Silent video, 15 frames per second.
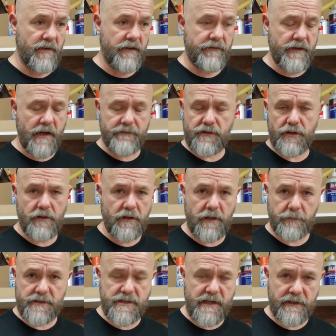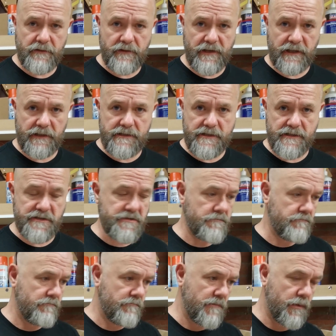if you have a couple of standard thicknesses,
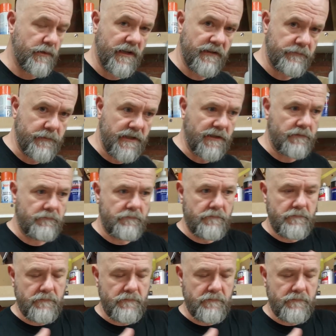12 mil,